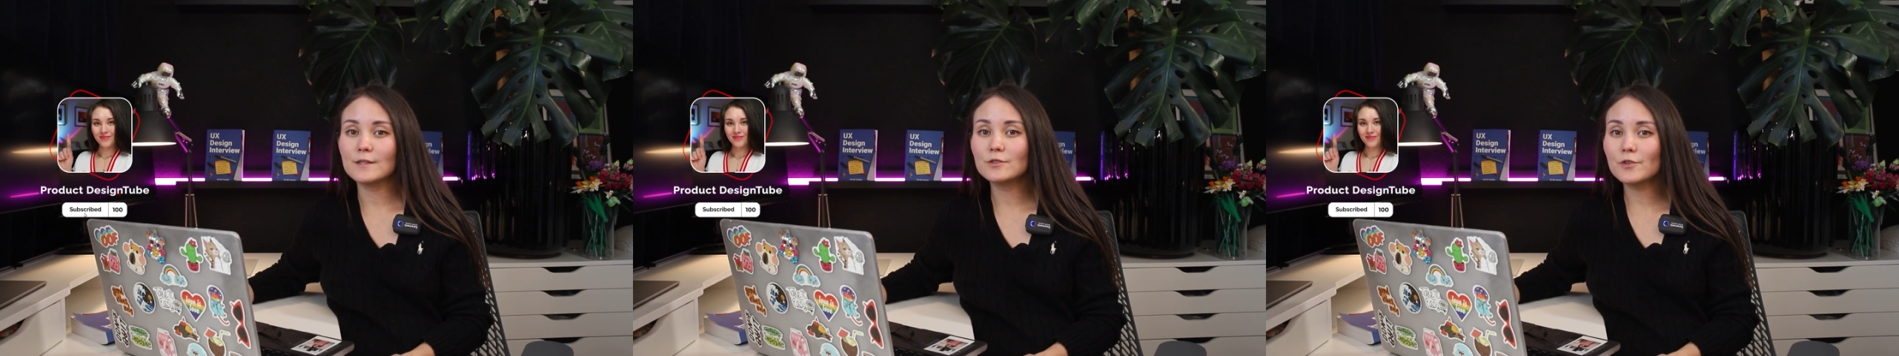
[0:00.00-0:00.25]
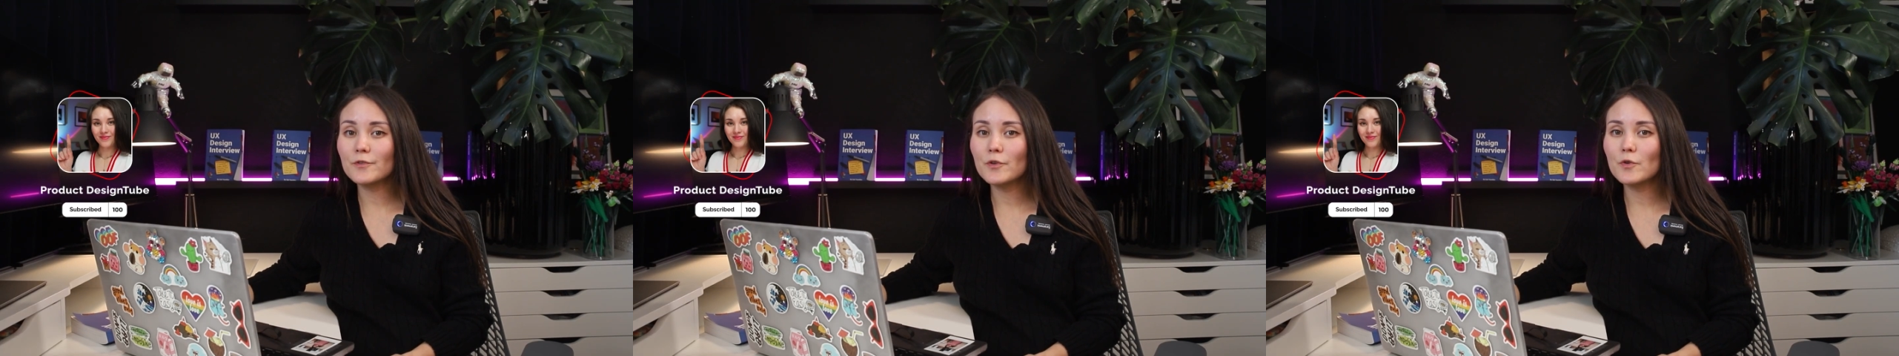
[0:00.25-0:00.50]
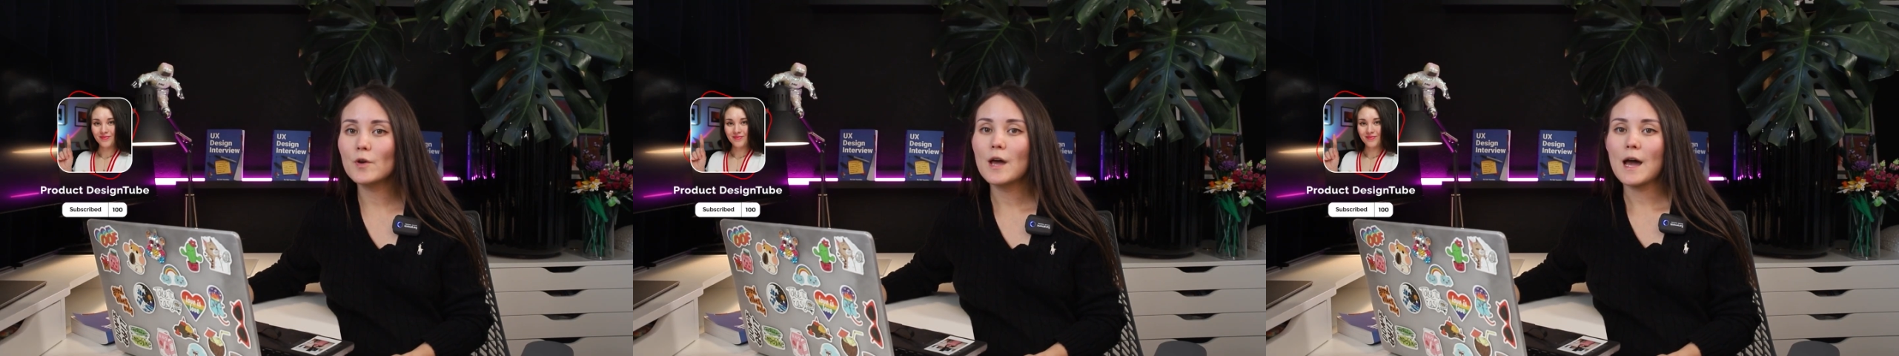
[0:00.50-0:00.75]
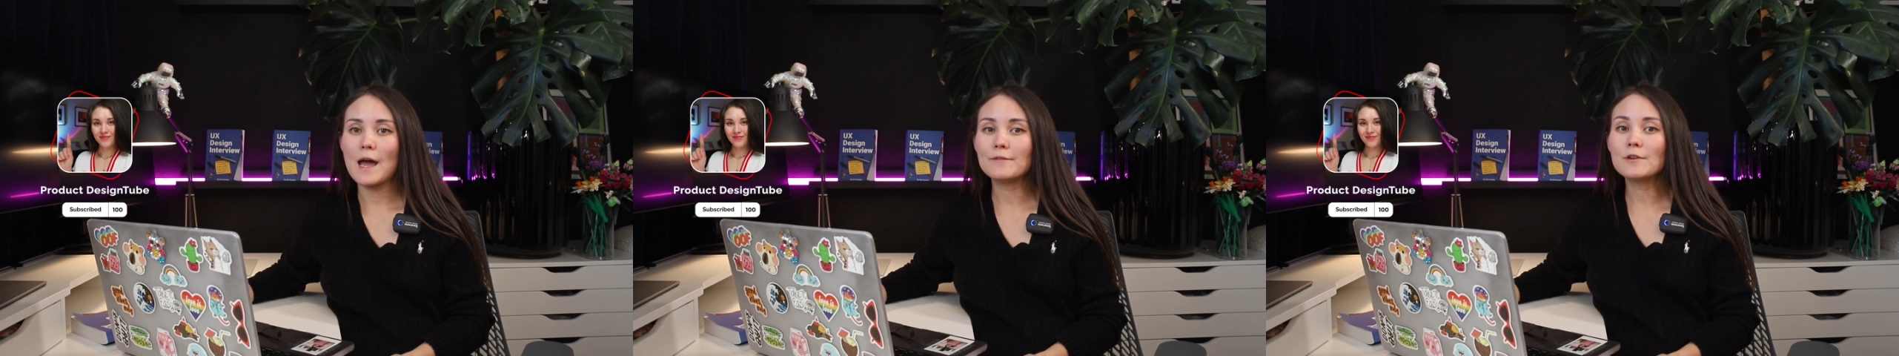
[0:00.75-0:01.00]
interview,
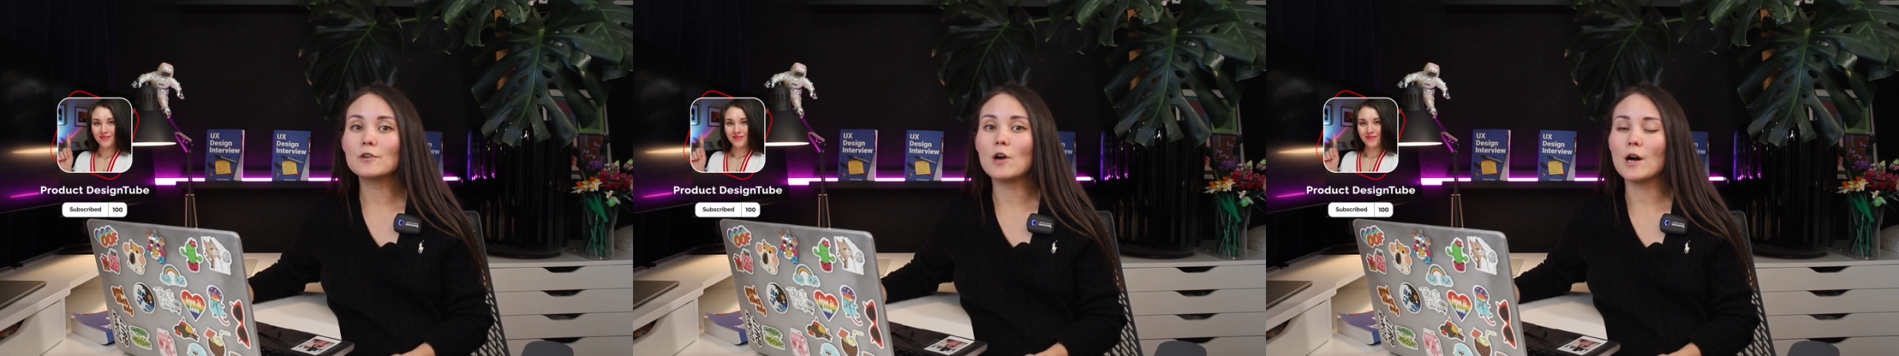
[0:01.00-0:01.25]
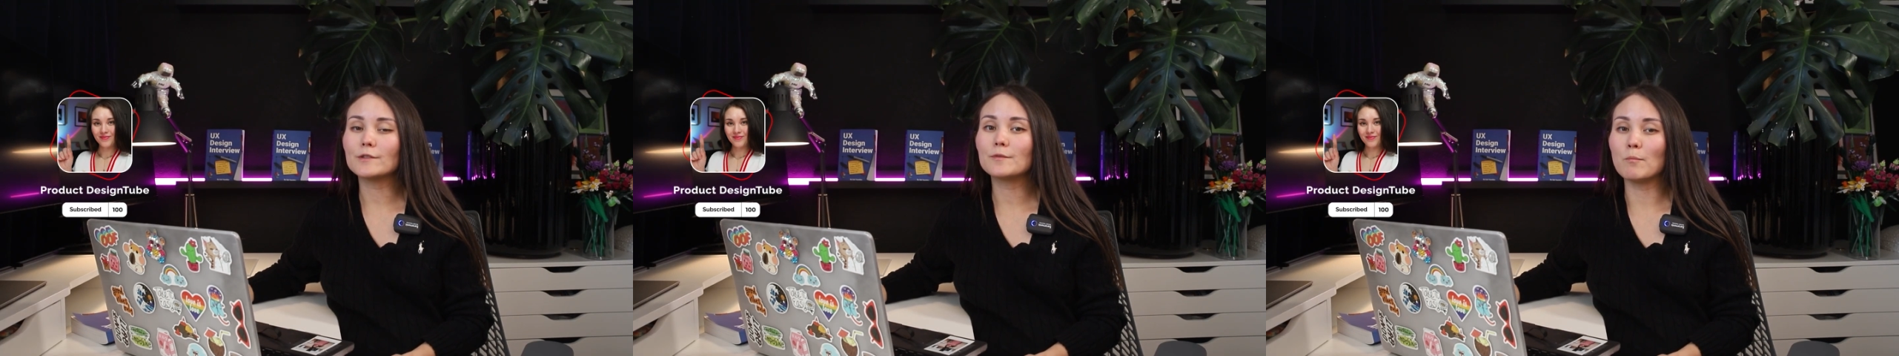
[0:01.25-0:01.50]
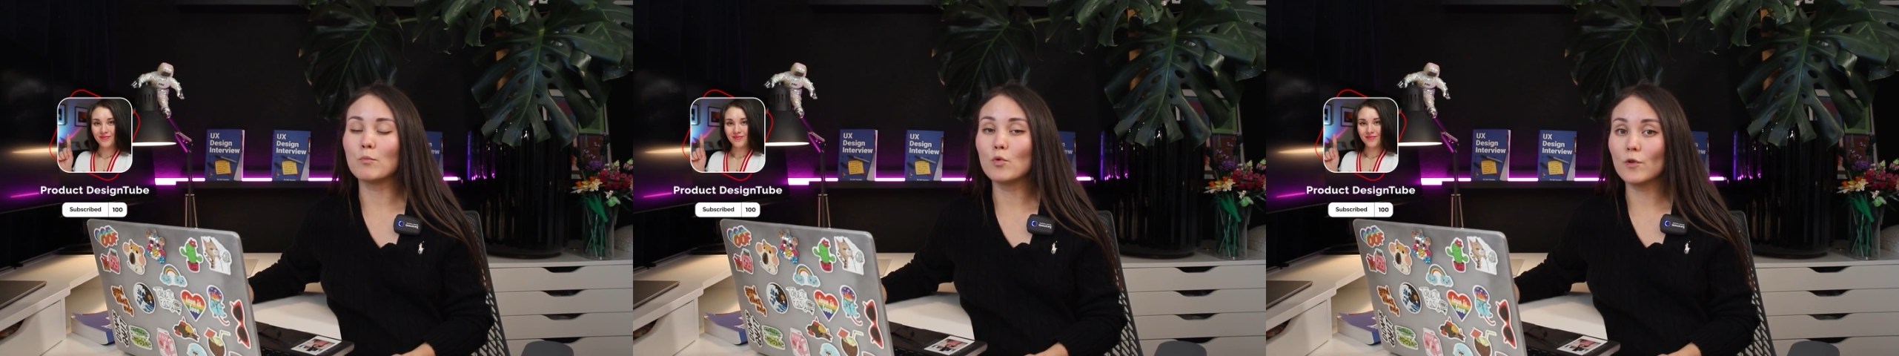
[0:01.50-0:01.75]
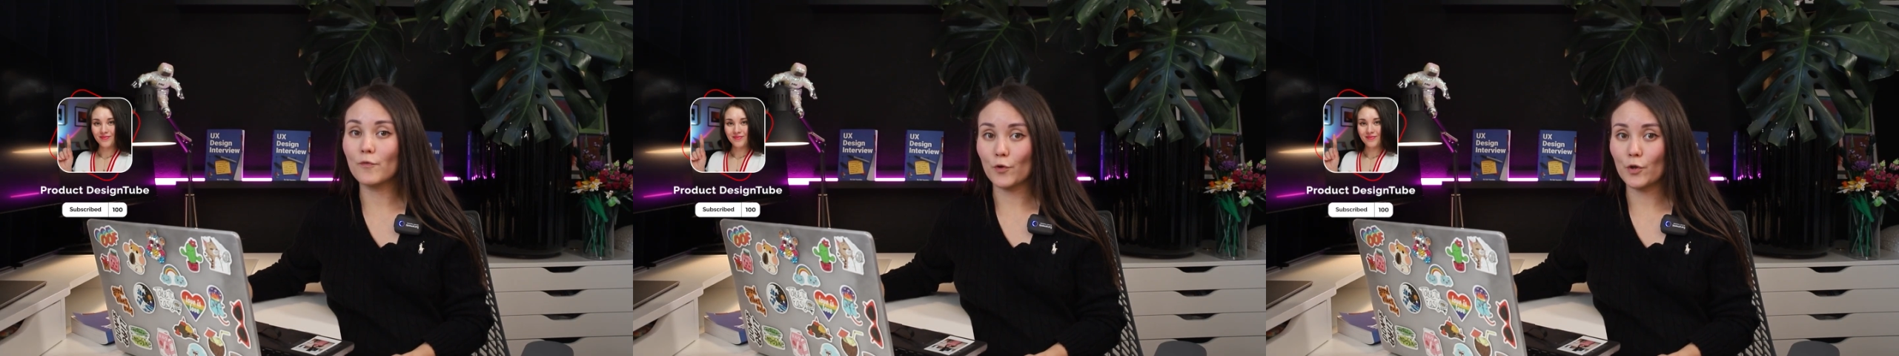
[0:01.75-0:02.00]
I forgot a
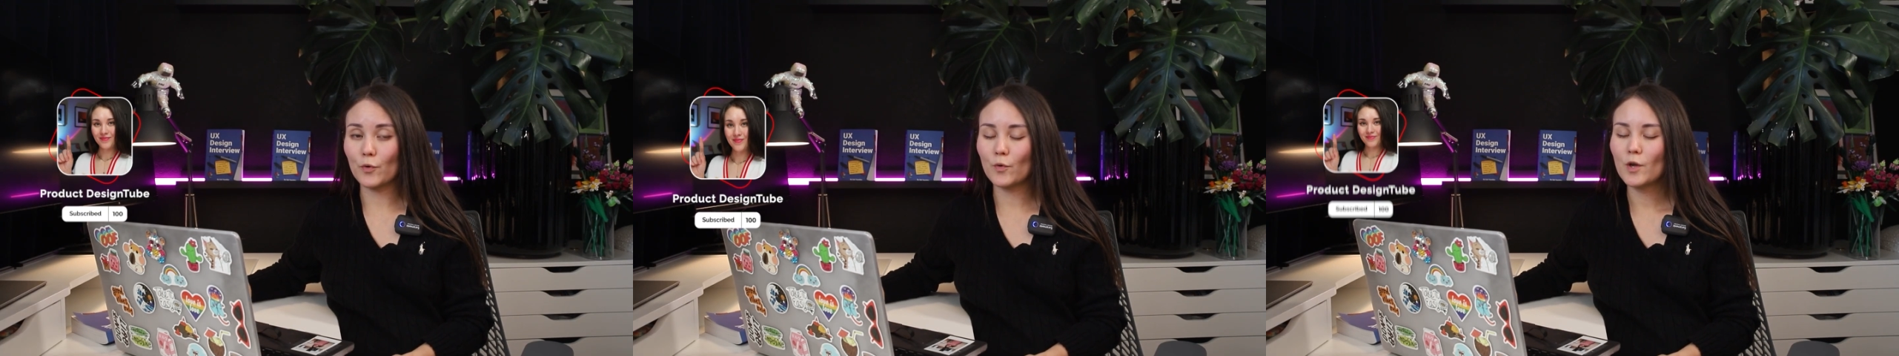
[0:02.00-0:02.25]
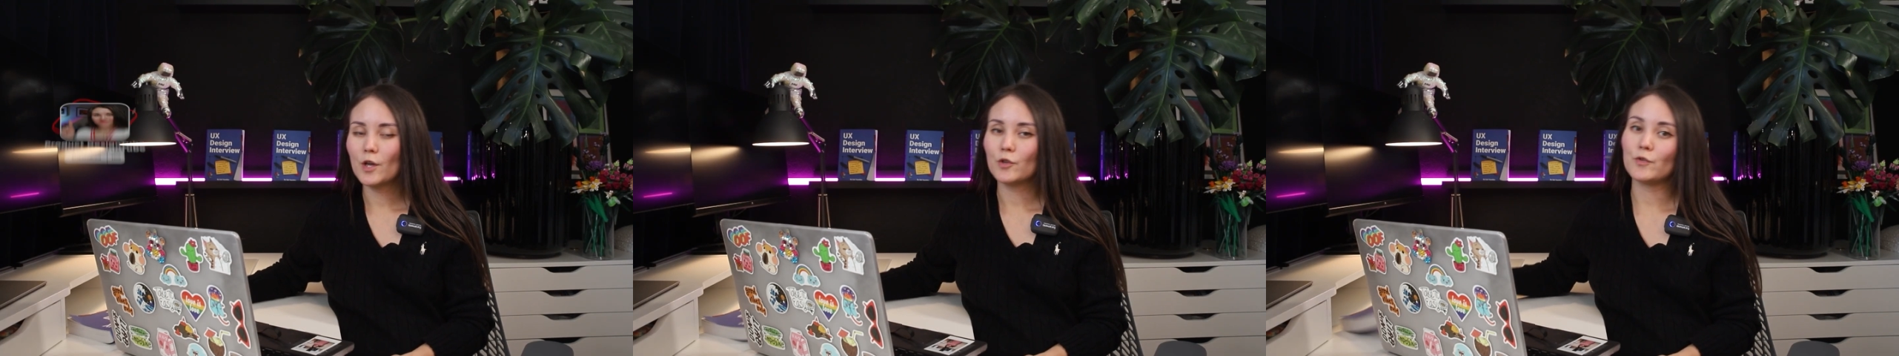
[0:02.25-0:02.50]
book for you,